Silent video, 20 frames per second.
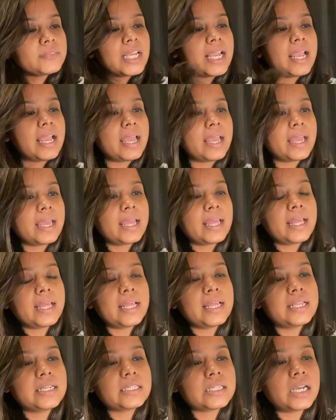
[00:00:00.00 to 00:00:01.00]

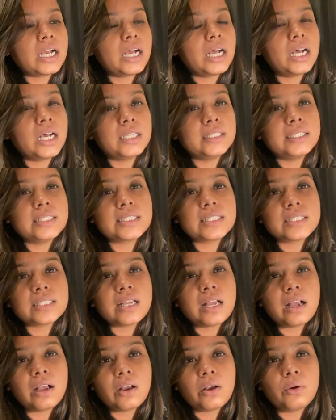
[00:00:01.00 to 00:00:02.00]
And this is
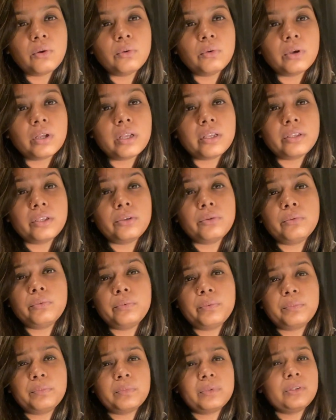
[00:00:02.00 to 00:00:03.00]
how
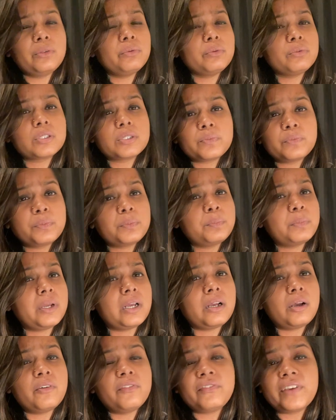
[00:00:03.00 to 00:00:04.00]
you those
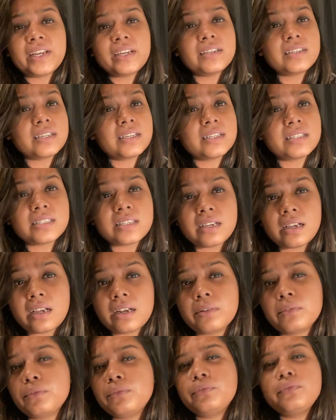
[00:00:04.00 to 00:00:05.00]
ferry tickets are
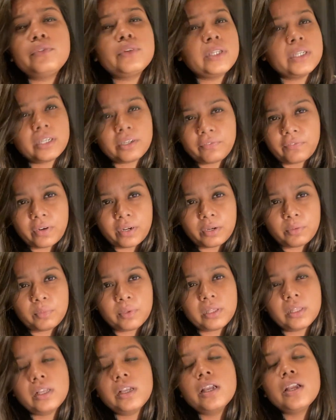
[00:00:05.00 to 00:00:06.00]
fully
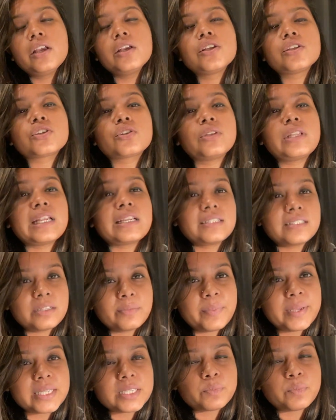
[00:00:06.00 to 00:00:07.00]
refundable. So that is the
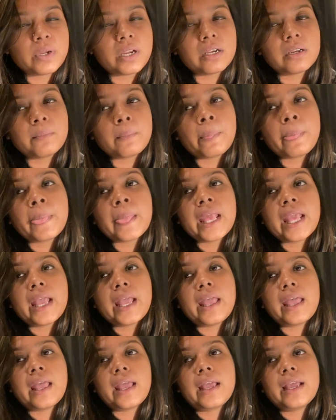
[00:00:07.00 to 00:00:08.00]
best part.
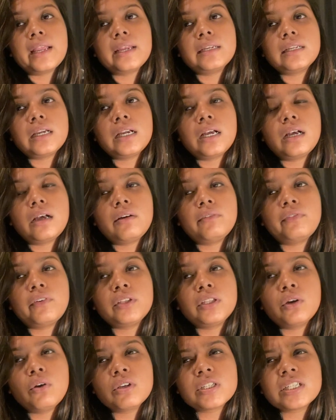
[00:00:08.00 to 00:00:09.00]
And for
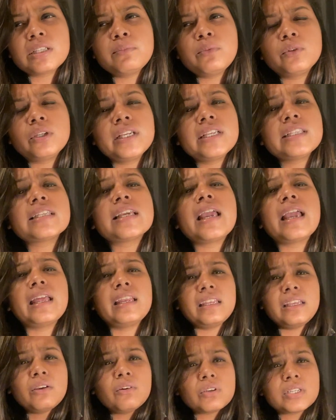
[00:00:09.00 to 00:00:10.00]
the hotel bookings,
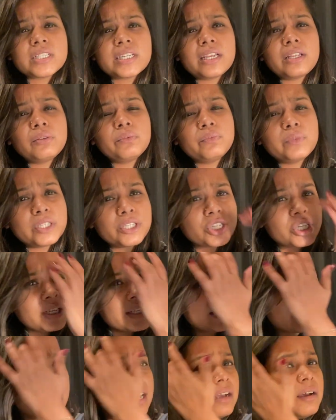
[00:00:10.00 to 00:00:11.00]
any hotel which
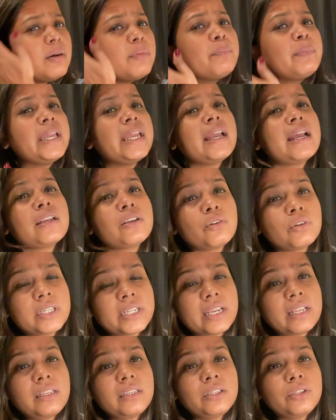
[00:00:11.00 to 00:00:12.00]
is a pay at
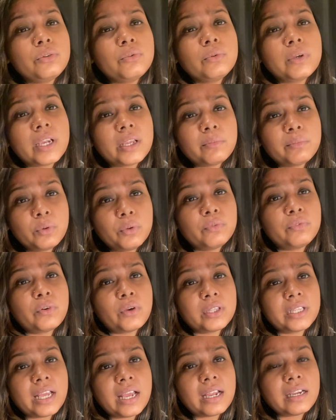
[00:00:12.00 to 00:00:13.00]
hotel, you can book for
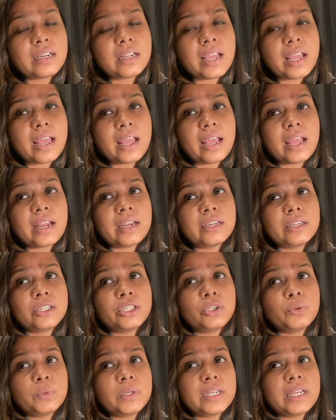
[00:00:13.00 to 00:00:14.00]
that, and
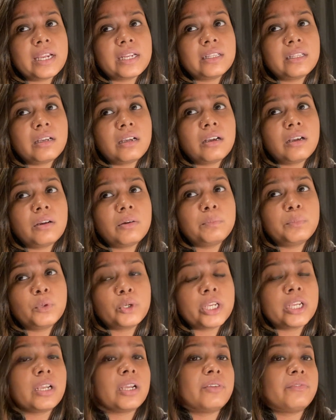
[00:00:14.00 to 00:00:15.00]
you will get the
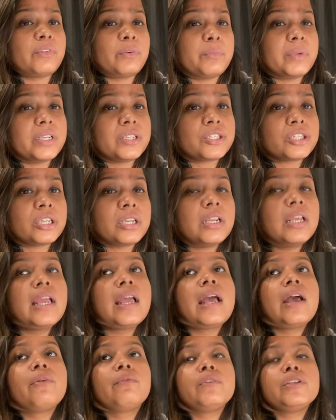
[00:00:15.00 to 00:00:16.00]
booking confirmation
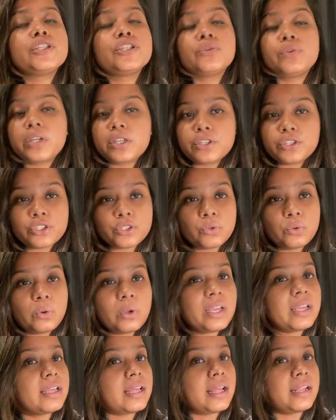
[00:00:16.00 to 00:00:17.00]
which you can show
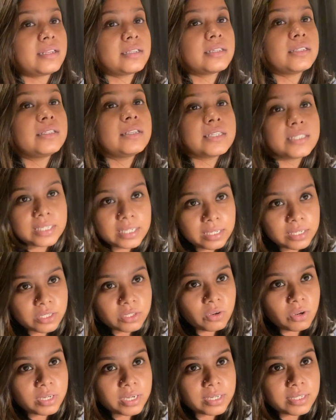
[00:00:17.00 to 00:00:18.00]
at the tailor's
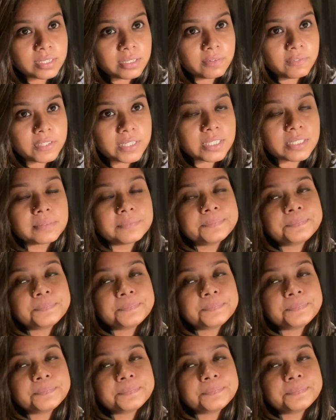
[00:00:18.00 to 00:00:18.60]
contact service.